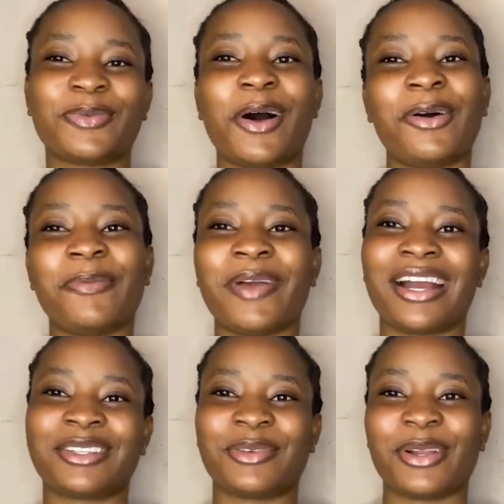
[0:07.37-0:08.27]
Welcome
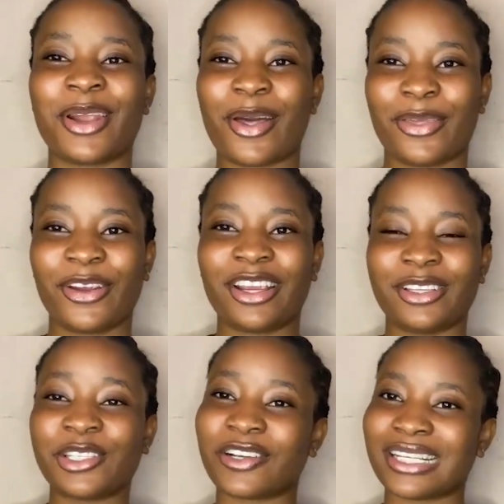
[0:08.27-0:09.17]
back to another
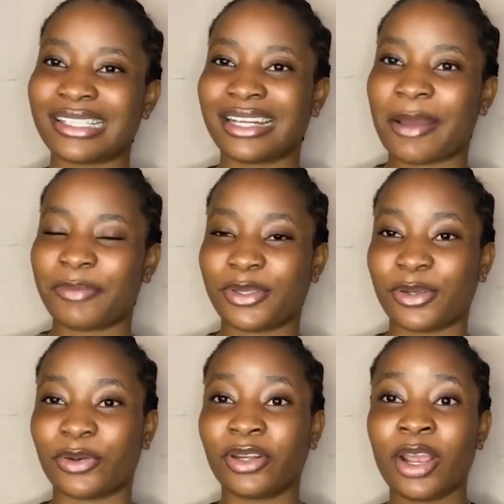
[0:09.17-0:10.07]
interesting
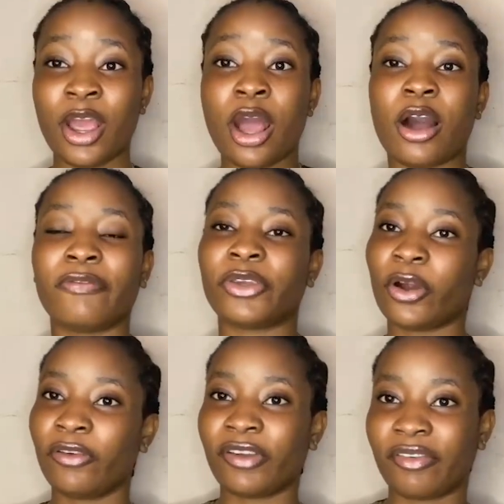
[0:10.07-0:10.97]
episode of
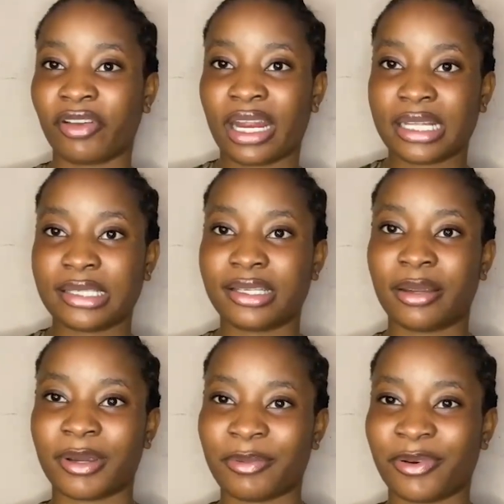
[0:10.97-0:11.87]
your favorite
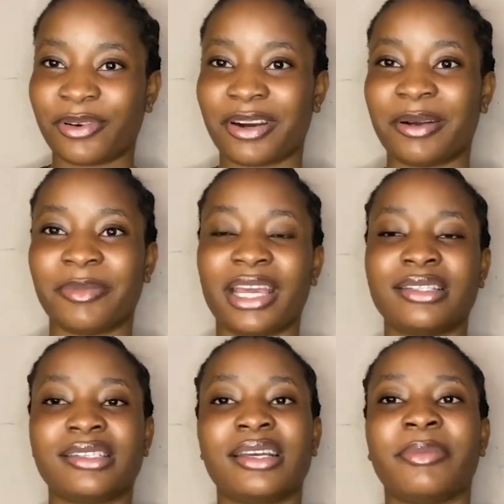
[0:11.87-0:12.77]
entertainment program,
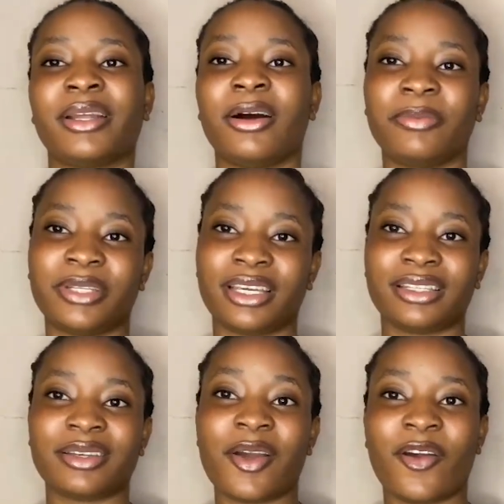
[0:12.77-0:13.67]
Entertainment Update,